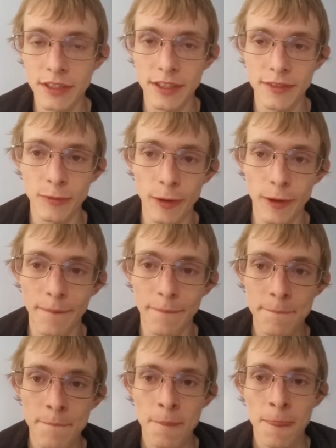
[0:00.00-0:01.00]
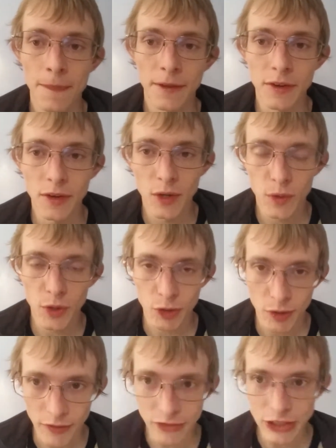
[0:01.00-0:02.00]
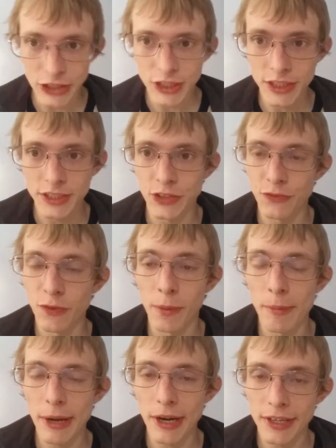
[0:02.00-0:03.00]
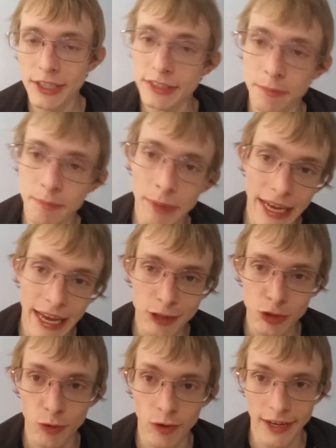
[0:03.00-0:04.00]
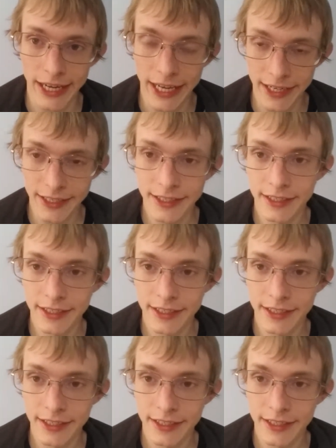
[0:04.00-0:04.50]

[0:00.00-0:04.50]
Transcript: If you don't know what a crayfish is and you're from America, it's a big-ass crawdad.